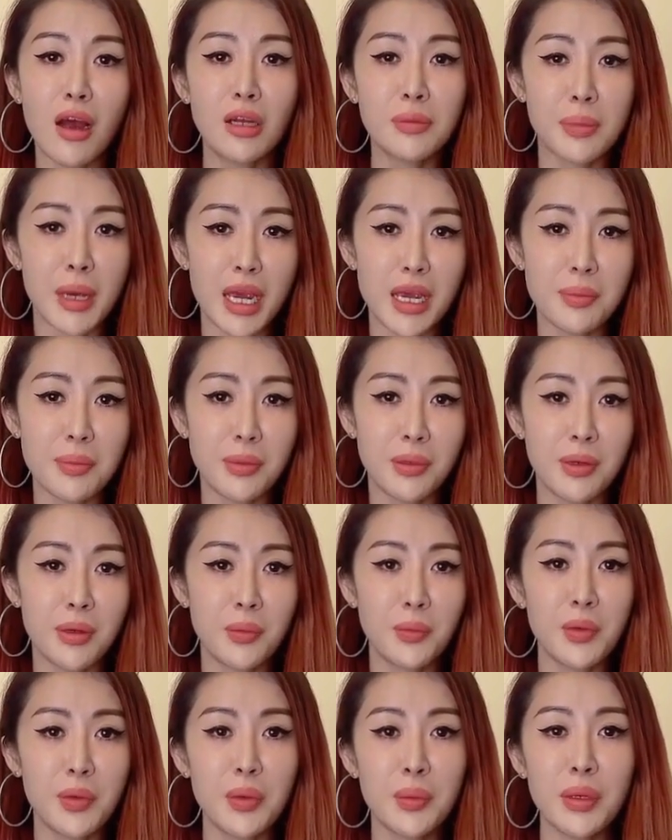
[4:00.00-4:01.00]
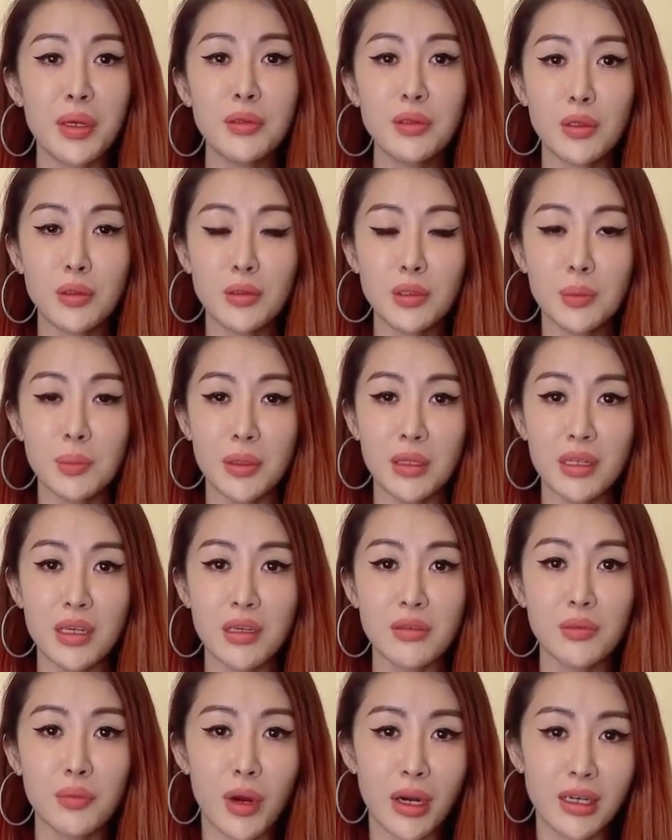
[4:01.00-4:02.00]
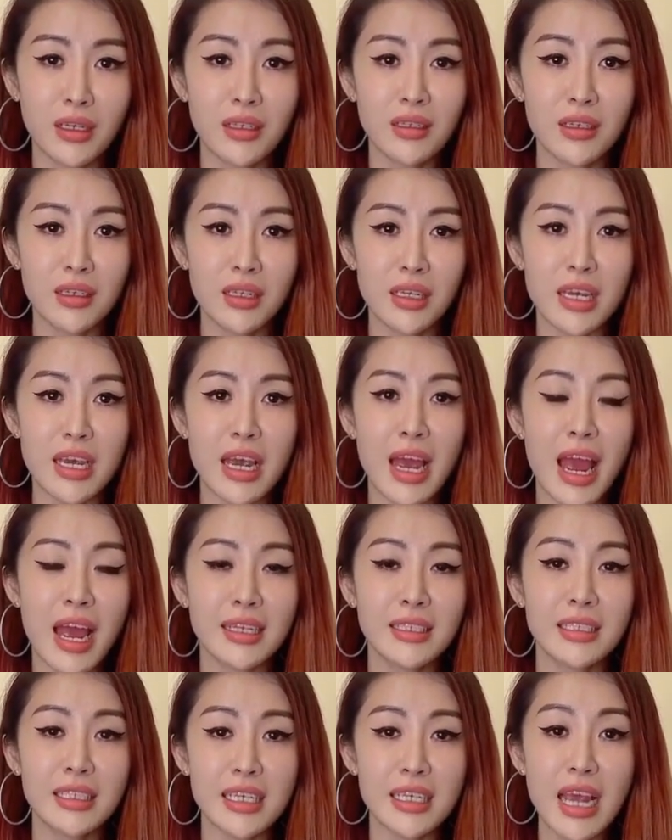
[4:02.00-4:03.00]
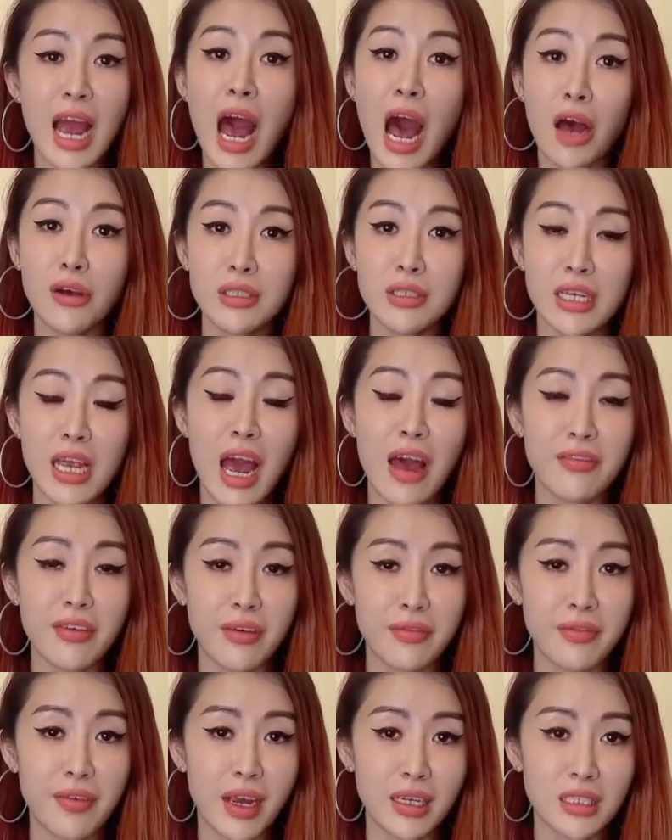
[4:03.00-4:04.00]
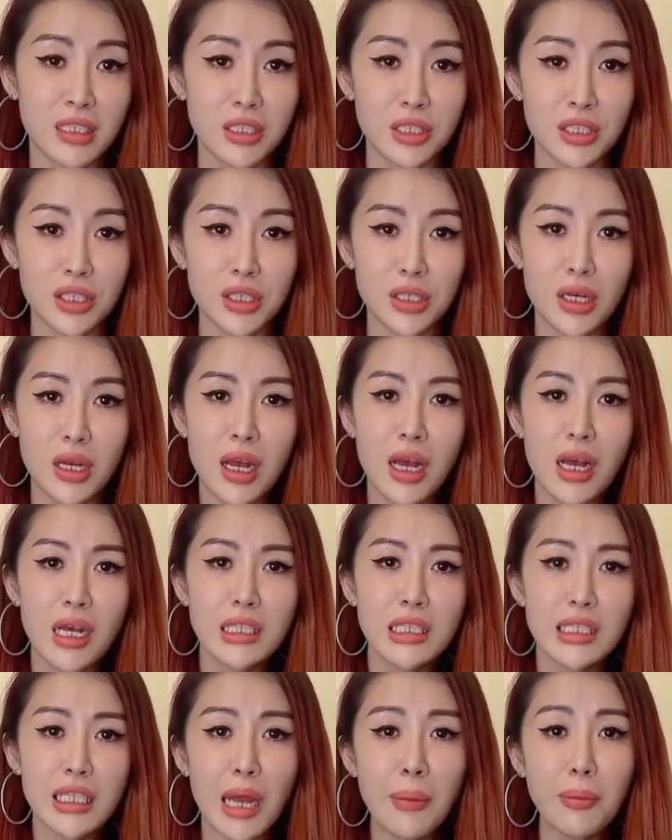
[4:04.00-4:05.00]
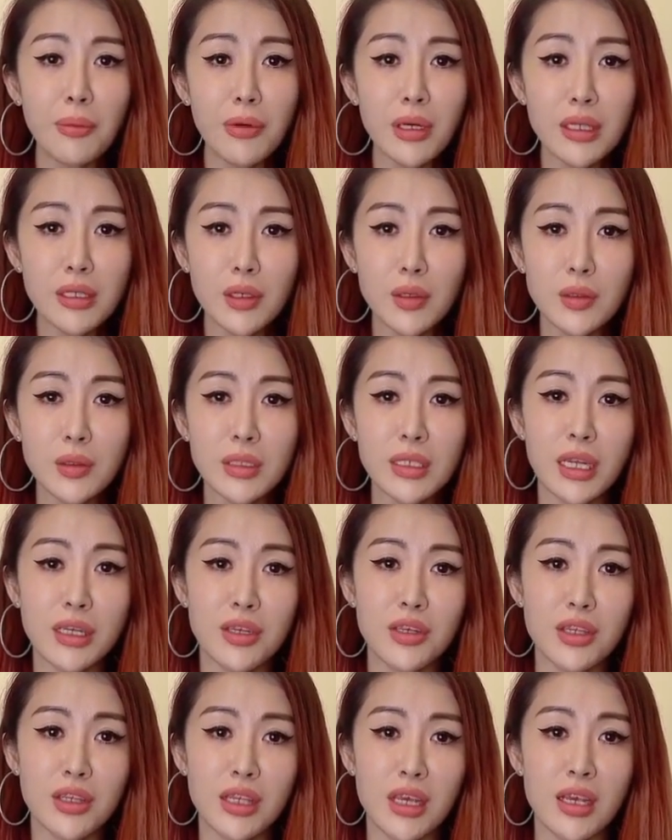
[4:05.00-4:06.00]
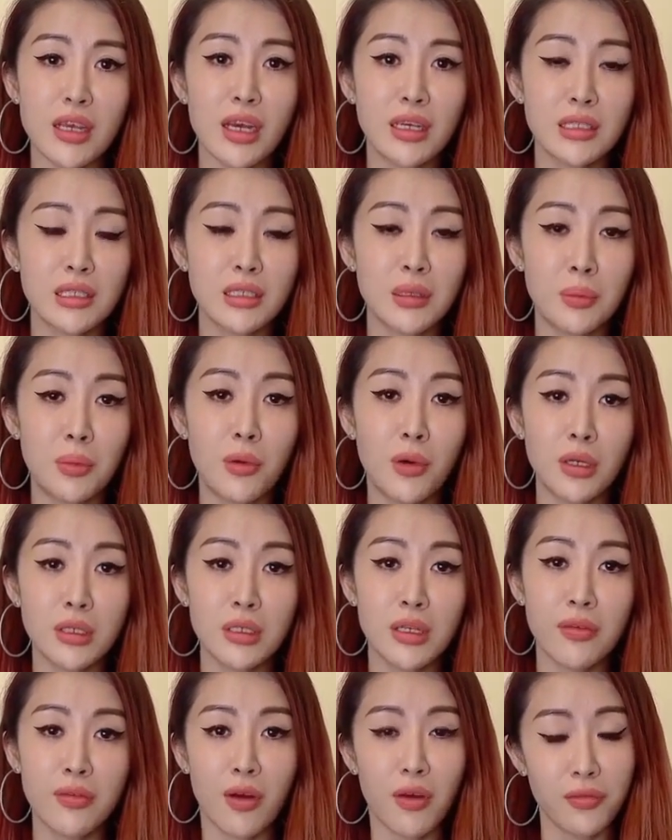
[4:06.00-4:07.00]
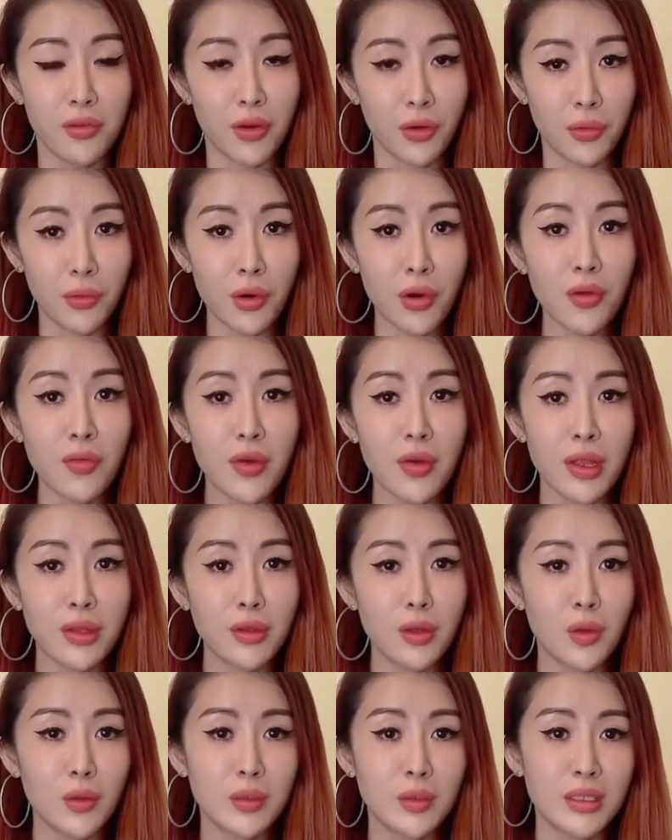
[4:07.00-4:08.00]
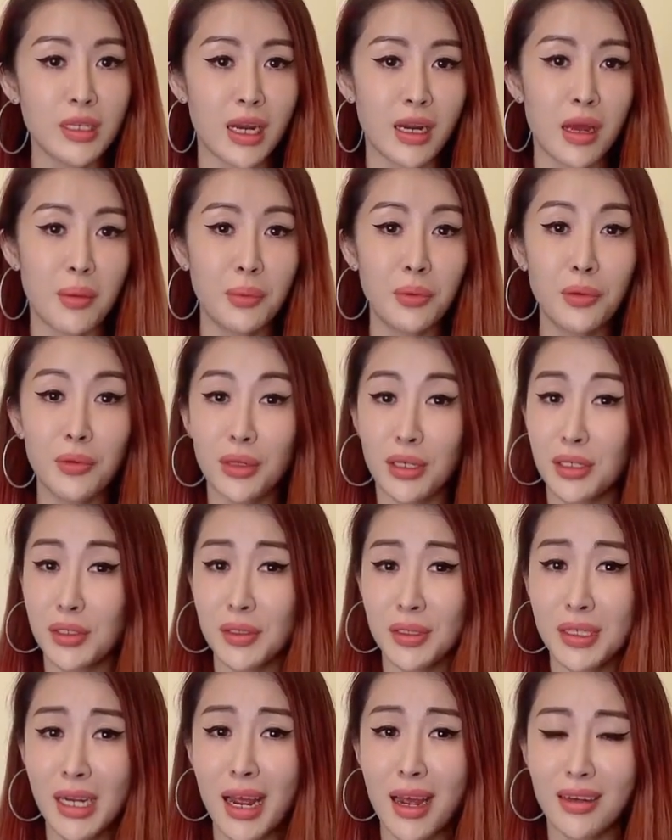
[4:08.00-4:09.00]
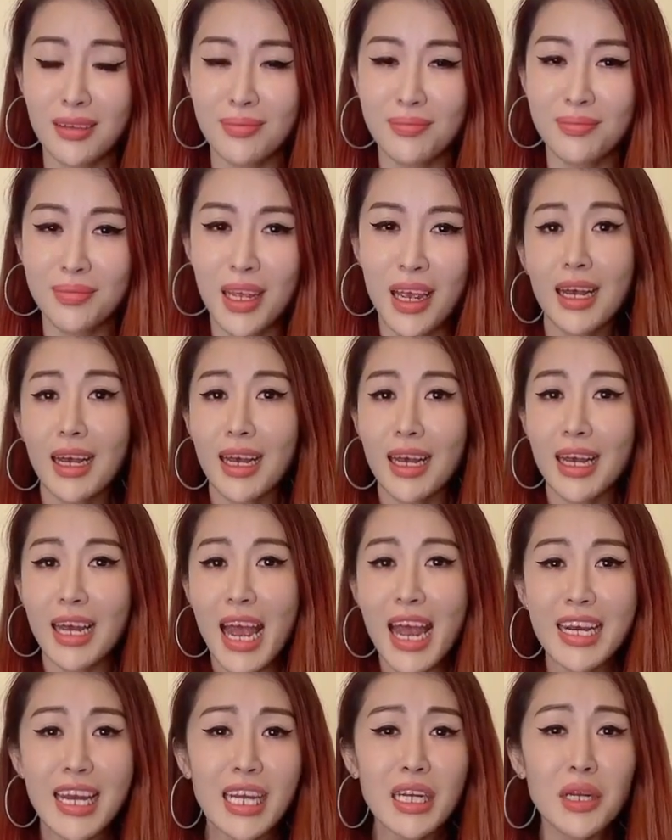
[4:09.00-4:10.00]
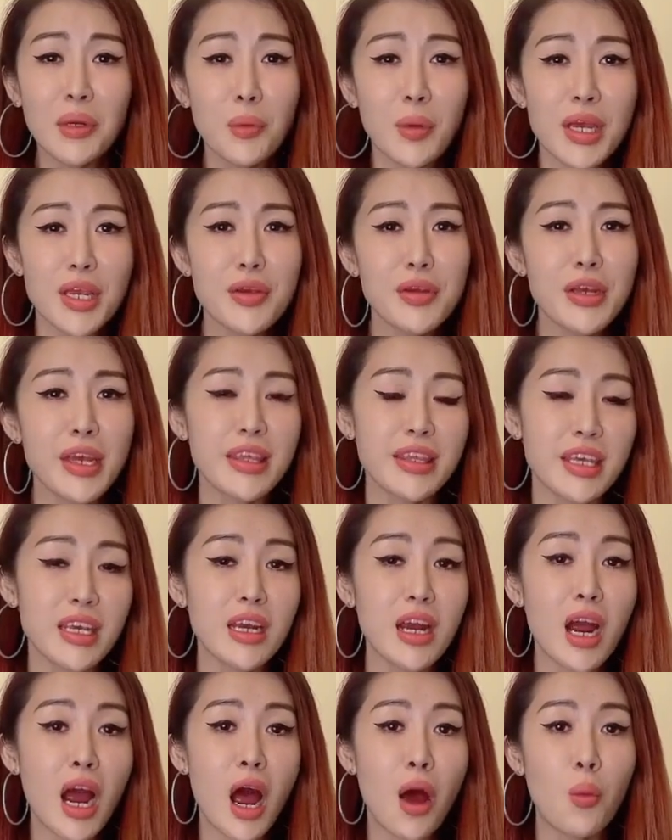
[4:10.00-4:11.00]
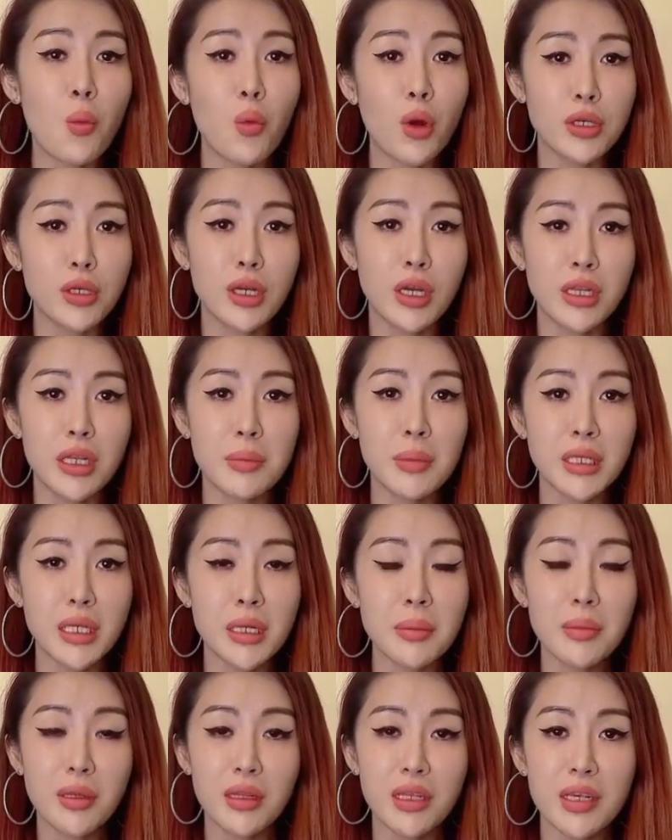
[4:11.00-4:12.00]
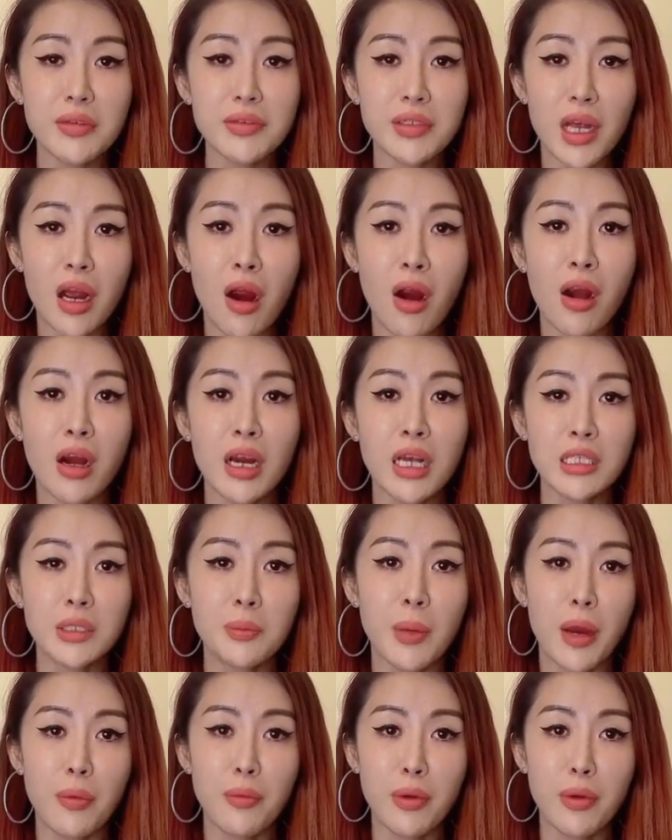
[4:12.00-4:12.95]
on paper, review those beliefs regularly and see how they have affected you. Separate those that you think are supportive of your growth and those that are pulling you down. Another way you can figure out what your limiting beliefs are is by